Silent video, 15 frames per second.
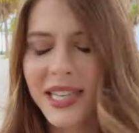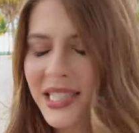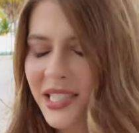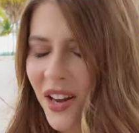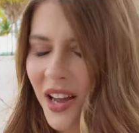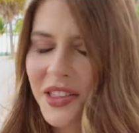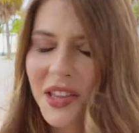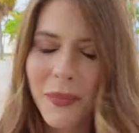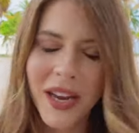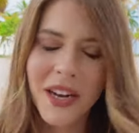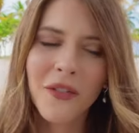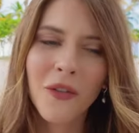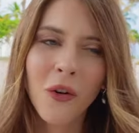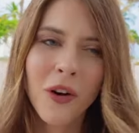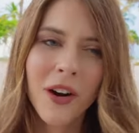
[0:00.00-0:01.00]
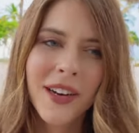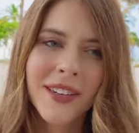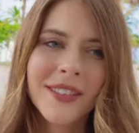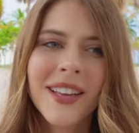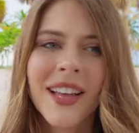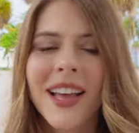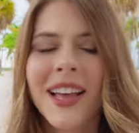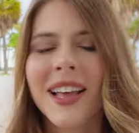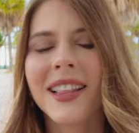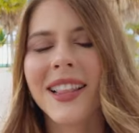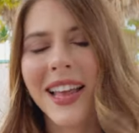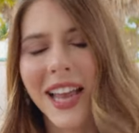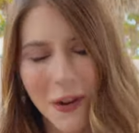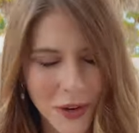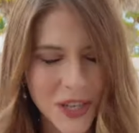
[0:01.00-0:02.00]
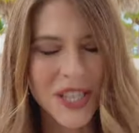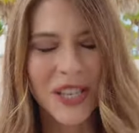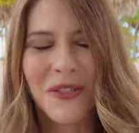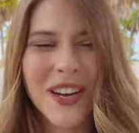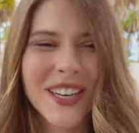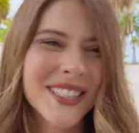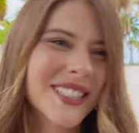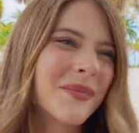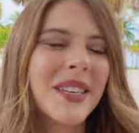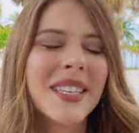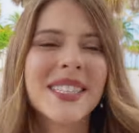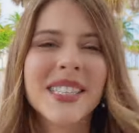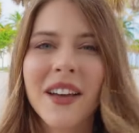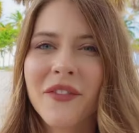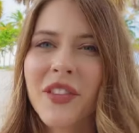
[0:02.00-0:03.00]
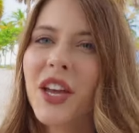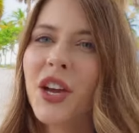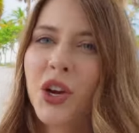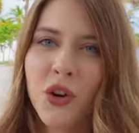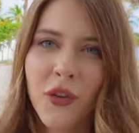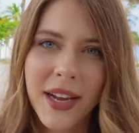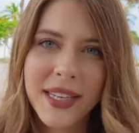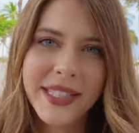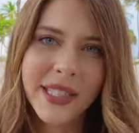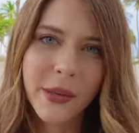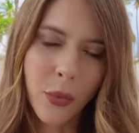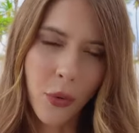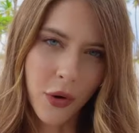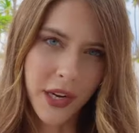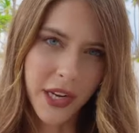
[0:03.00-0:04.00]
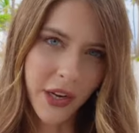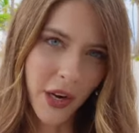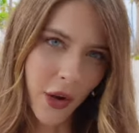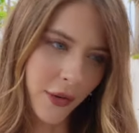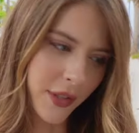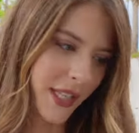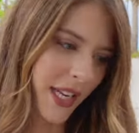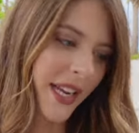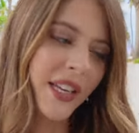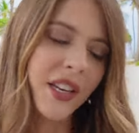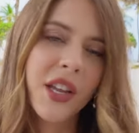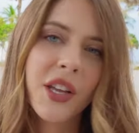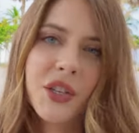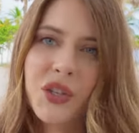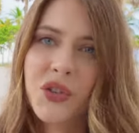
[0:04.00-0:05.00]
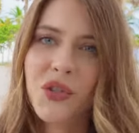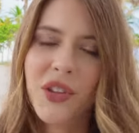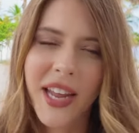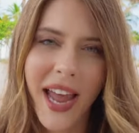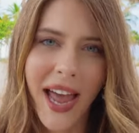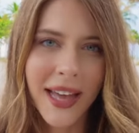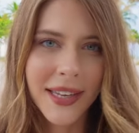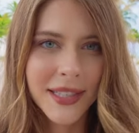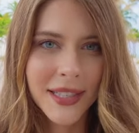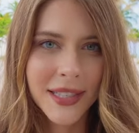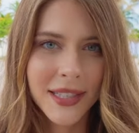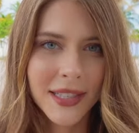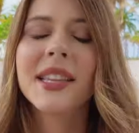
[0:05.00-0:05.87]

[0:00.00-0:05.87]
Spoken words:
It's not the main accord like I wish it was, but it's definitely a great supporting note in Juliette.